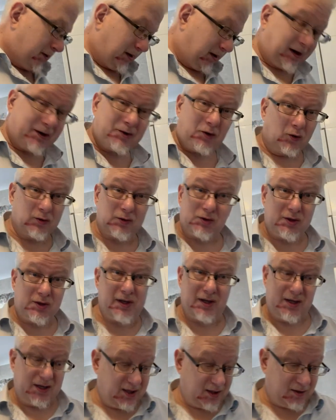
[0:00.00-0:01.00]
I don't
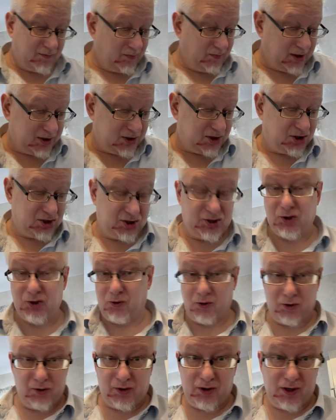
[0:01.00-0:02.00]
eat much
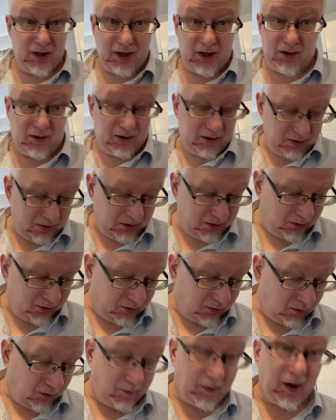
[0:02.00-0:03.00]
sugar
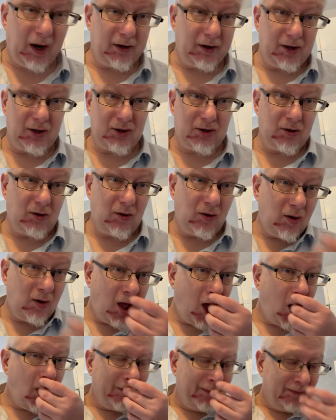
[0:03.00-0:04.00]
normally, so.
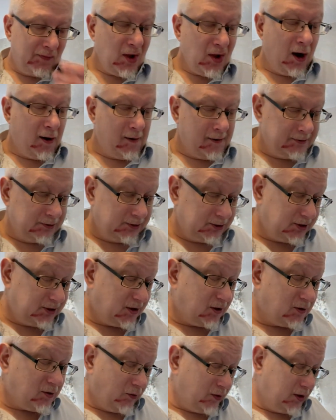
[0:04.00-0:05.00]
And
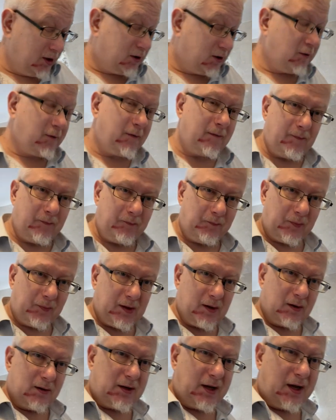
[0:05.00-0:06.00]
I'm going to
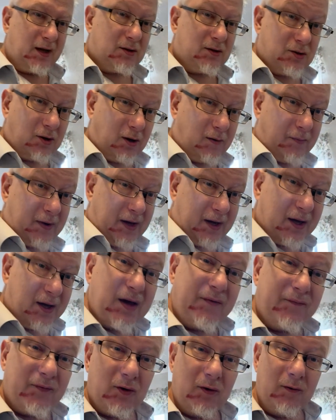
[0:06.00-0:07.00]
take some and
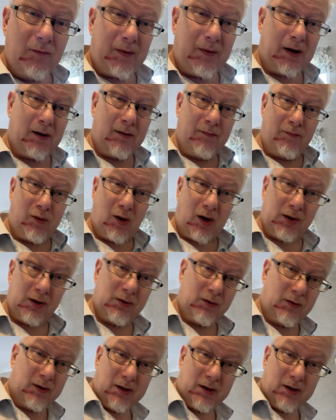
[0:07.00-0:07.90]
give to my brother